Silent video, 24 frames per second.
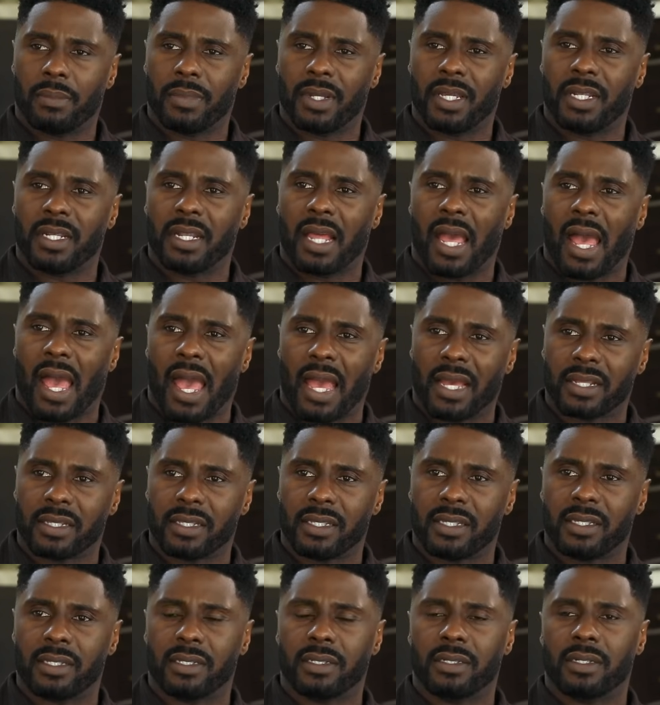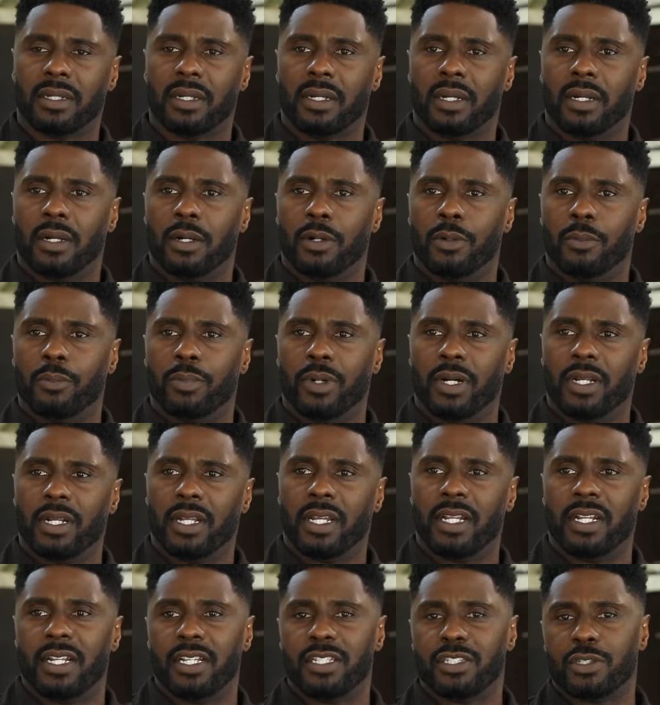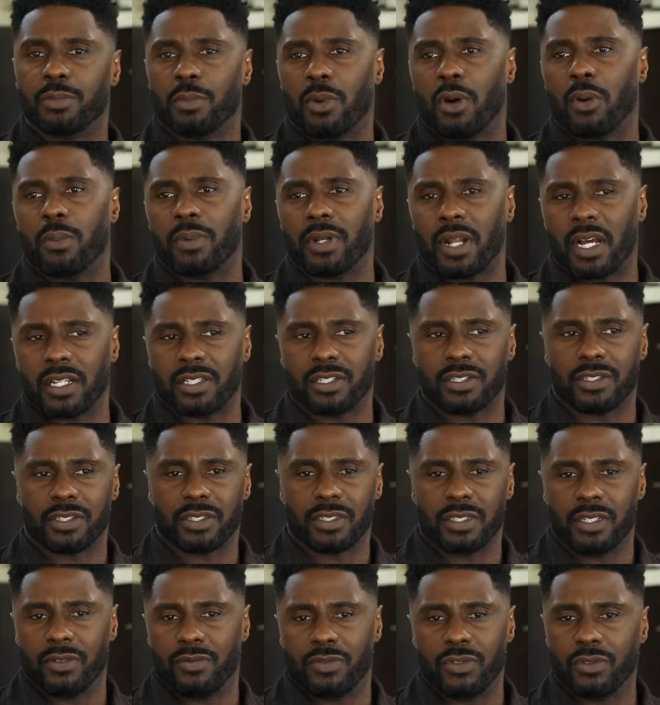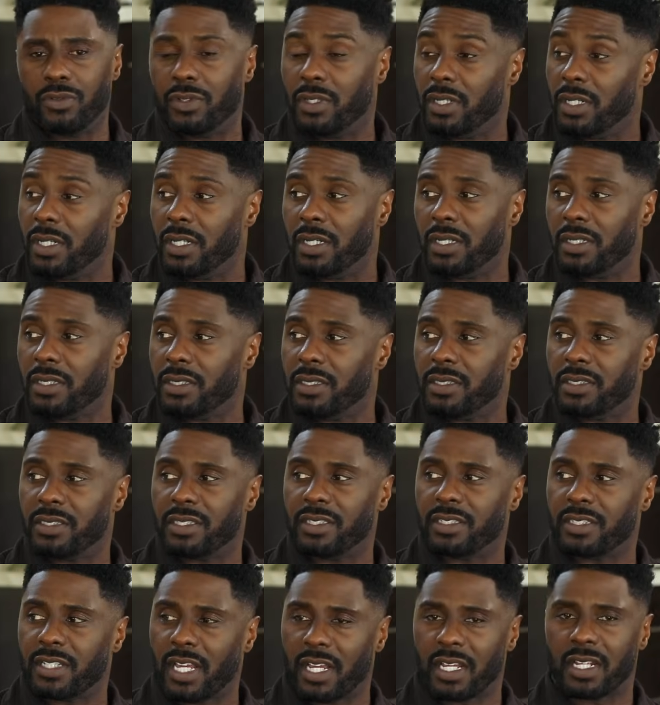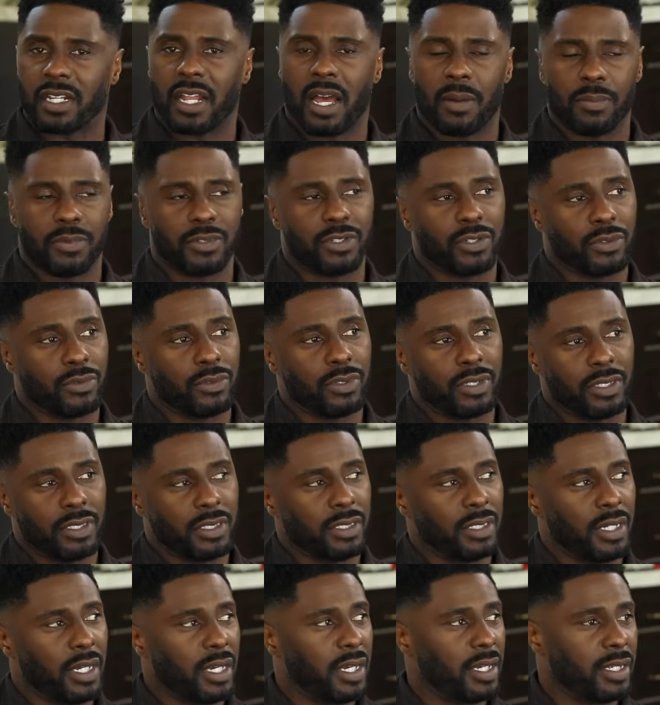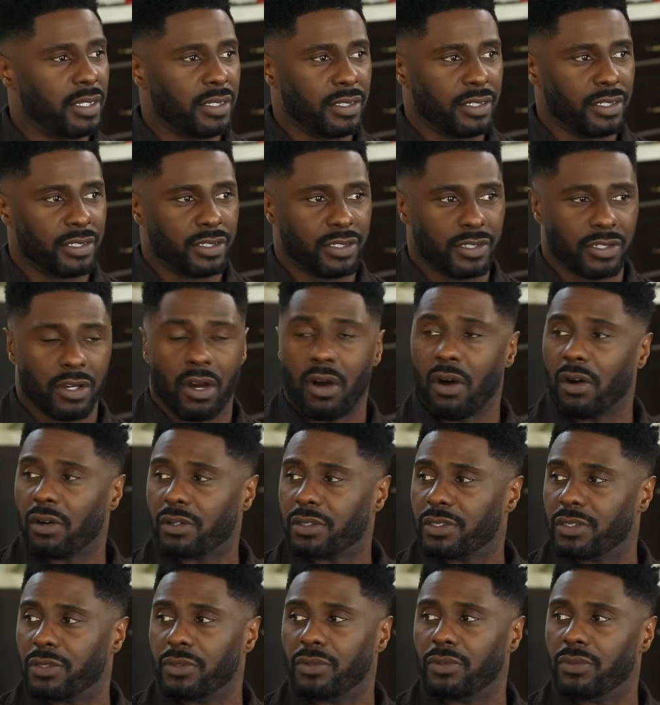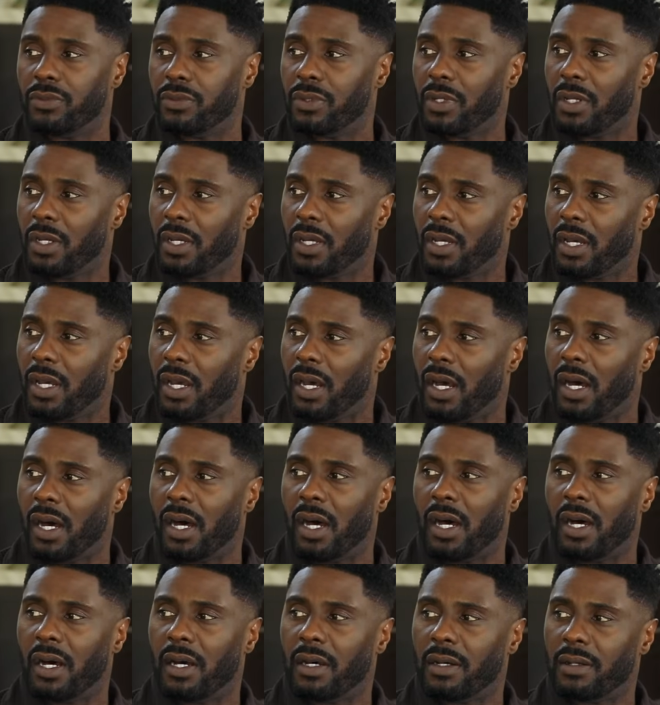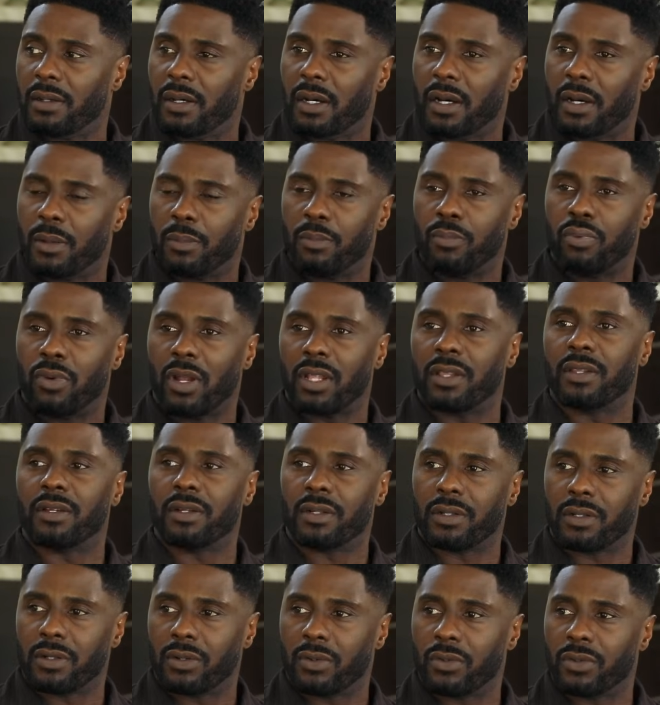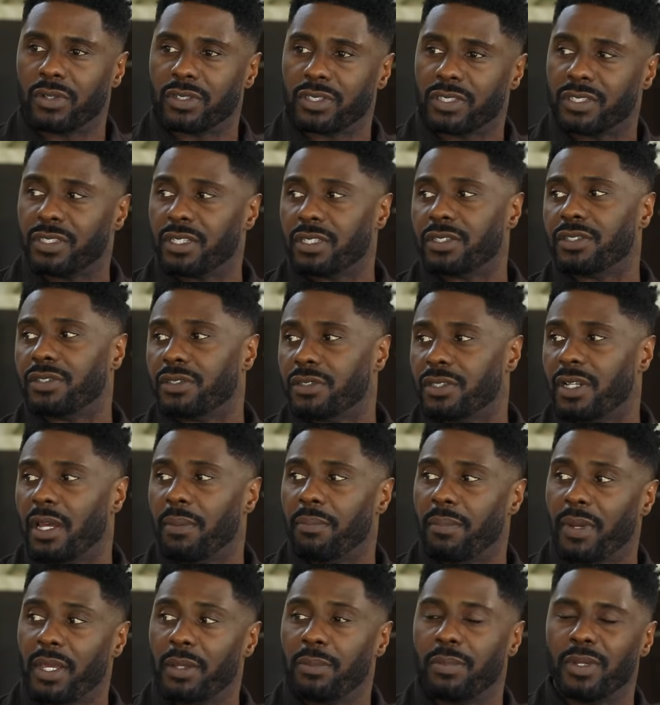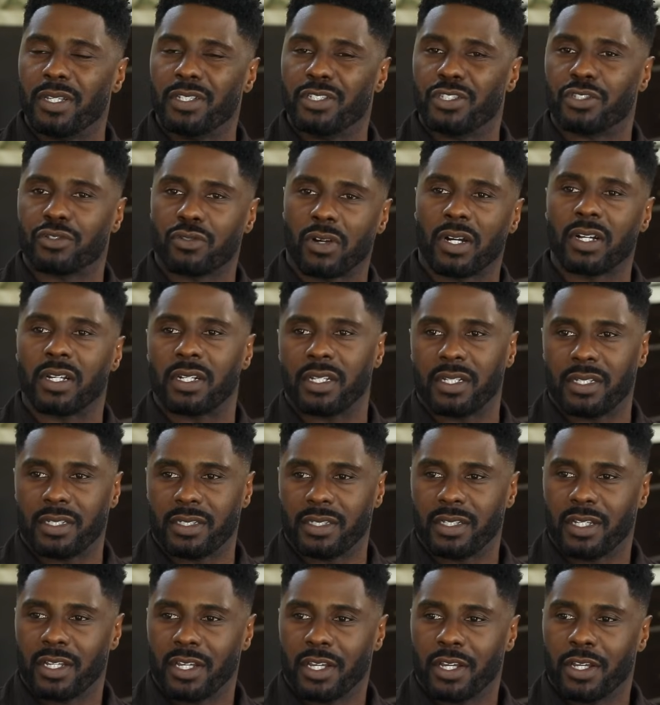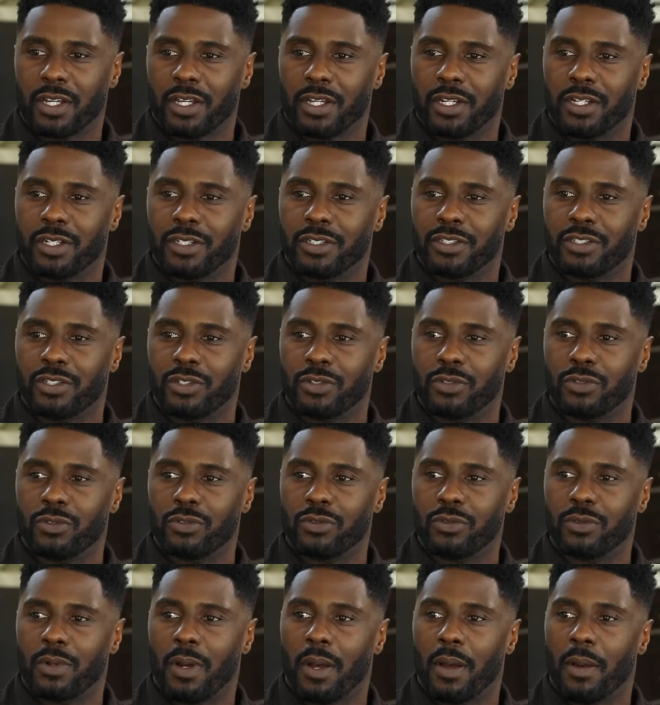and acting. But in this moment, if you could, just take an opportunity and just talk to a brother or a sister that may be struggling to